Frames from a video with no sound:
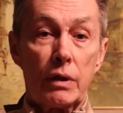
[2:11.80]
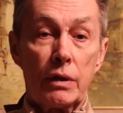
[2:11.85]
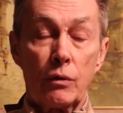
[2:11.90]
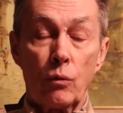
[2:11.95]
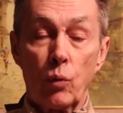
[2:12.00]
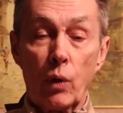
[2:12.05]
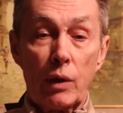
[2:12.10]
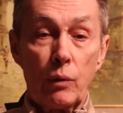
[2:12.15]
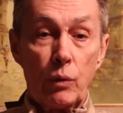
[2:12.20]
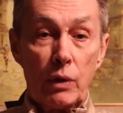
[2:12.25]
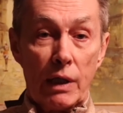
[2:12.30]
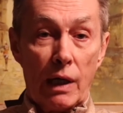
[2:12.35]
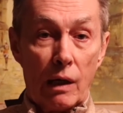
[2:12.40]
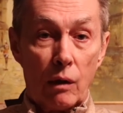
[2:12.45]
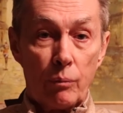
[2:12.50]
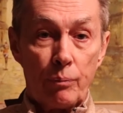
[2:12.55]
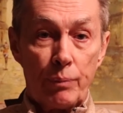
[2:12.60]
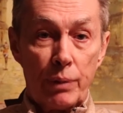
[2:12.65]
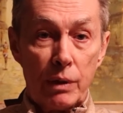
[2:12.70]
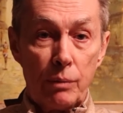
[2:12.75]
the way we
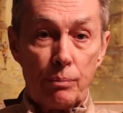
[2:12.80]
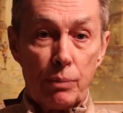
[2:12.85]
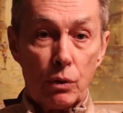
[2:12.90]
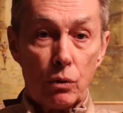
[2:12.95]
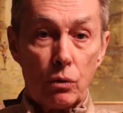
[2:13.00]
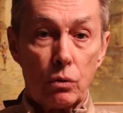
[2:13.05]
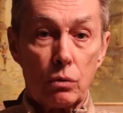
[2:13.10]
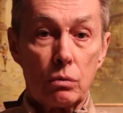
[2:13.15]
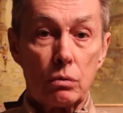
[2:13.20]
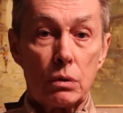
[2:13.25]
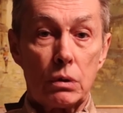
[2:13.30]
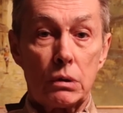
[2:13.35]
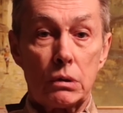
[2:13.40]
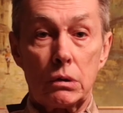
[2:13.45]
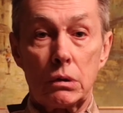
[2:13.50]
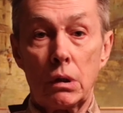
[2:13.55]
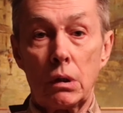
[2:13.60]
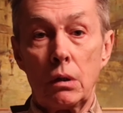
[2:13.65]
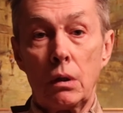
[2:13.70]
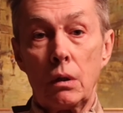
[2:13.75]
help people
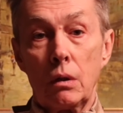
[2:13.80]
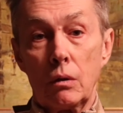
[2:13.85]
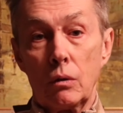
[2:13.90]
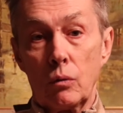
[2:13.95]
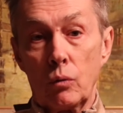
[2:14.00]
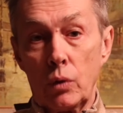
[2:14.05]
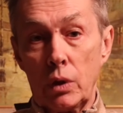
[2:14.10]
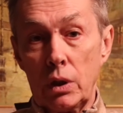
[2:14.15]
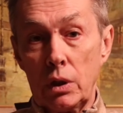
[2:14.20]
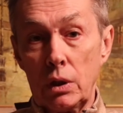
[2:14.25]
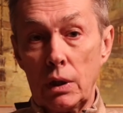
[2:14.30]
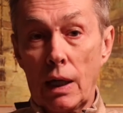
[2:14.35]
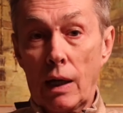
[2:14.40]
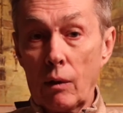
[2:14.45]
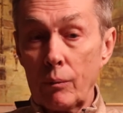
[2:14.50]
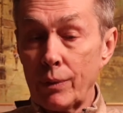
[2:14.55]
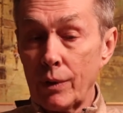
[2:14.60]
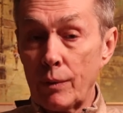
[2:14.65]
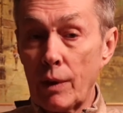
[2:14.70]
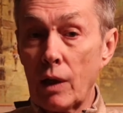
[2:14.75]
is we
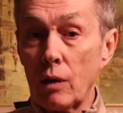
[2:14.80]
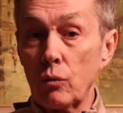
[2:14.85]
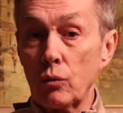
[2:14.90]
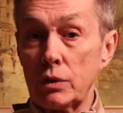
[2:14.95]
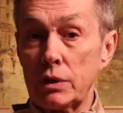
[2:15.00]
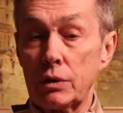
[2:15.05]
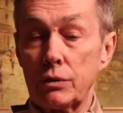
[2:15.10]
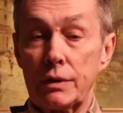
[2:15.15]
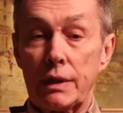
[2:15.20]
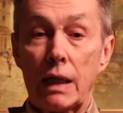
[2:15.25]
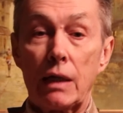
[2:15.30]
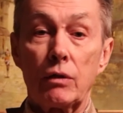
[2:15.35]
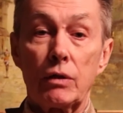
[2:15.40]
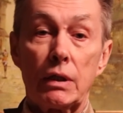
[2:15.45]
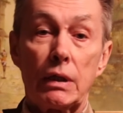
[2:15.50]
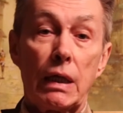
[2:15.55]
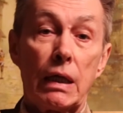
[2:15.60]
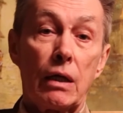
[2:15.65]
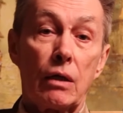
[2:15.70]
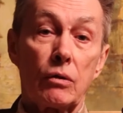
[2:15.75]
help them out when they're
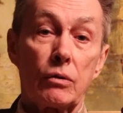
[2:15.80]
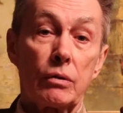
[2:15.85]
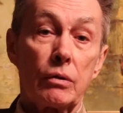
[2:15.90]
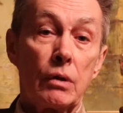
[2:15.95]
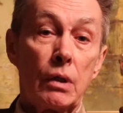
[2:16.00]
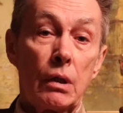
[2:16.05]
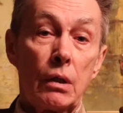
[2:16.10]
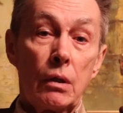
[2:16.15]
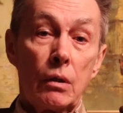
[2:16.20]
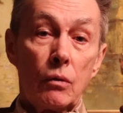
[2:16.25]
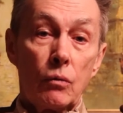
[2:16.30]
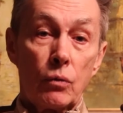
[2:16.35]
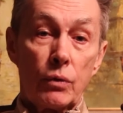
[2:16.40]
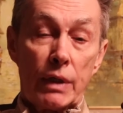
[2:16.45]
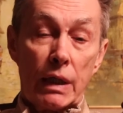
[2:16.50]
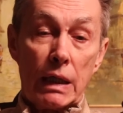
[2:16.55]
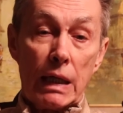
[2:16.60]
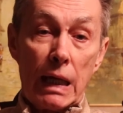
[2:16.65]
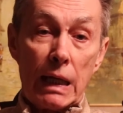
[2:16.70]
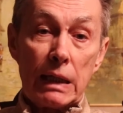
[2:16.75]
down and out.
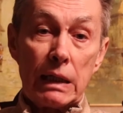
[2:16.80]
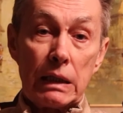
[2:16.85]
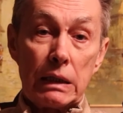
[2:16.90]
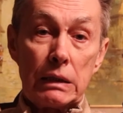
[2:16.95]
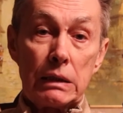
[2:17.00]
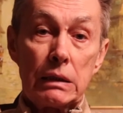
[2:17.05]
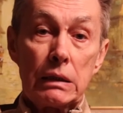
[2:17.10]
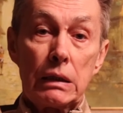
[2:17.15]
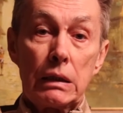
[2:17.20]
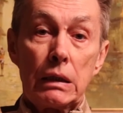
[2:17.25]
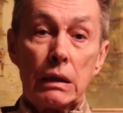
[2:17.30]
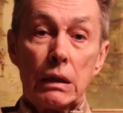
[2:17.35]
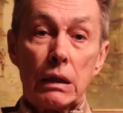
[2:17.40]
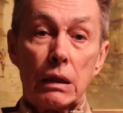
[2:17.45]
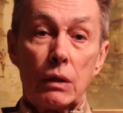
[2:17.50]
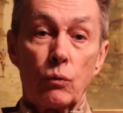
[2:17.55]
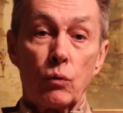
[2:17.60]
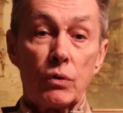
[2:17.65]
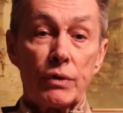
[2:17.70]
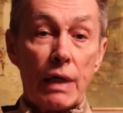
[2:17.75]
Well, the addict
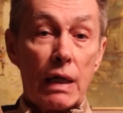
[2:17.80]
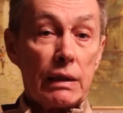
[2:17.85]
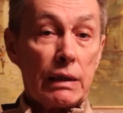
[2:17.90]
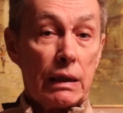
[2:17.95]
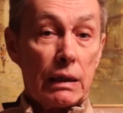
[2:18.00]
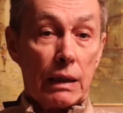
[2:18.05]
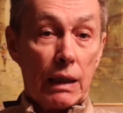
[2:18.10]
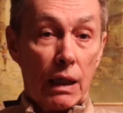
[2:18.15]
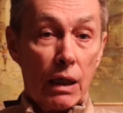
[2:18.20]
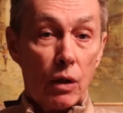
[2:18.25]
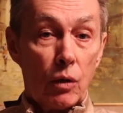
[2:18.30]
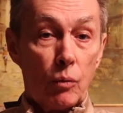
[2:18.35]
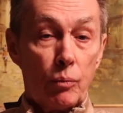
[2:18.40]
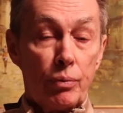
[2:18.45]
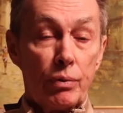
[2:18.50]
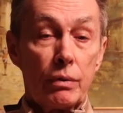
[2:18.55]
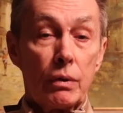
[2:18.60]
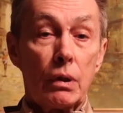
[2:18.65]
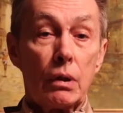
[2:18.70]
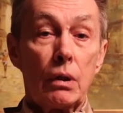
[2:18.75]
will not get
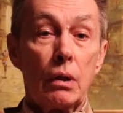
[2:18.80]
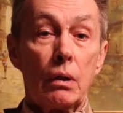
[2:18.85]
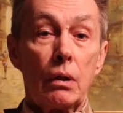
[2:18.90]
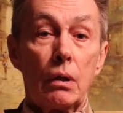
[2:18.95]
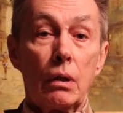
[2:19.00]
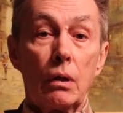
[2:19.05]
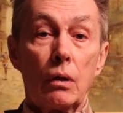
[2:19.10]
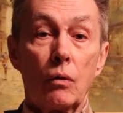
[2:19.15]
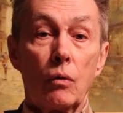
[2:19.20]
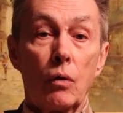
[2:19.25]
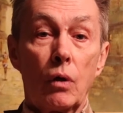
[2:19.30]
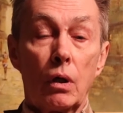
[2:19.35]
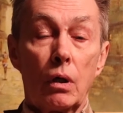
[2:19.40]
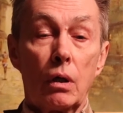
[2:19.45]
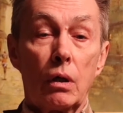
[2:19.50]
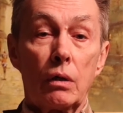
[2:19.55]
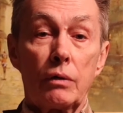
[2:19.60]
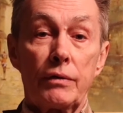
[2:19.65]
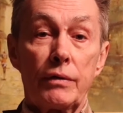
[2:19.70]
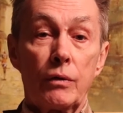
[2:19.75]
help
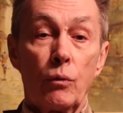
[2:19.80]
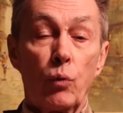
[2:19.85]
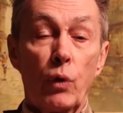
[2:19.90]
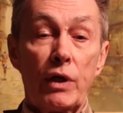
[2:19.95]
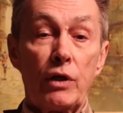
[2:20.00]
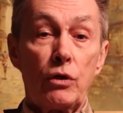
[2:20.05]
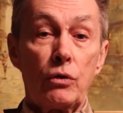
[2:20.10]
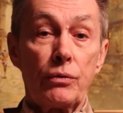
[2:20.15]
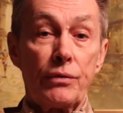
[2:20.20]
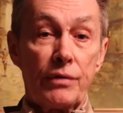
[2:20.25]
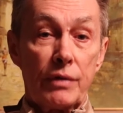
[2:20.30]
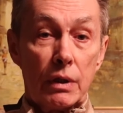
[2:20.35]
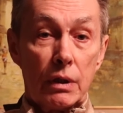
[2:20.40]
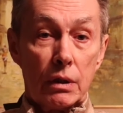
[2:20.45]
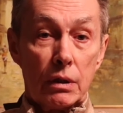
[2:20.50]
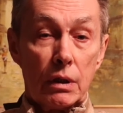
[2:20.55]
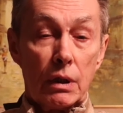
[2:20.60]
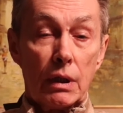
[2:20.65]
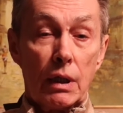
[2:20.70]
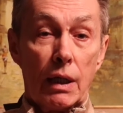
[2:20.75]
the way you
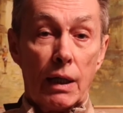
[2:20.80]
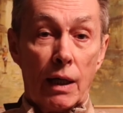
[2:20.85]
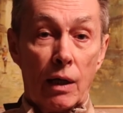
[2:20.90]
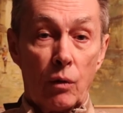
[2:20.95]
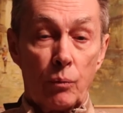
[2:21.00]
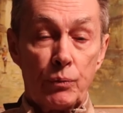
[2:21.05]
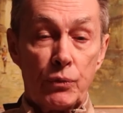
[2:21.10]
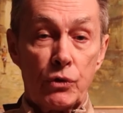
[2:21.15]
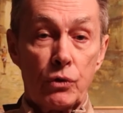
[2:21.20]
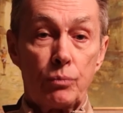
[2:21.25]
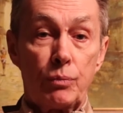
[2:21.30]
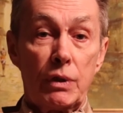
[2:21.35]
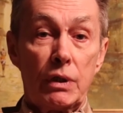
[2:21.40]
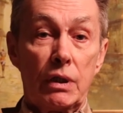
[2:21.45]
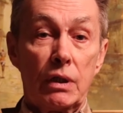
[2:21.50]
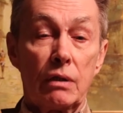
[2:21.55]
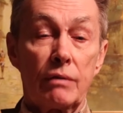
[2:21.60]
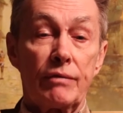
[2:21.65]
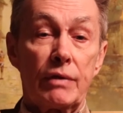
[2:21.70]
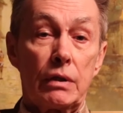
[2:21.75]
think help should be
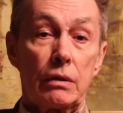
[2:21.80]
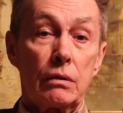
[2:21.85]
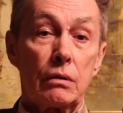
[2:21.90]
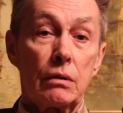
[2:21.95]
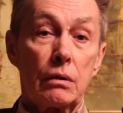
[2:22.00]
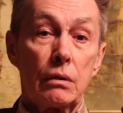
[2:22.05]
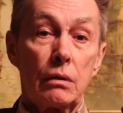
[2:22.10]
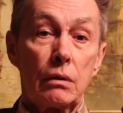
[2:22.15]
given.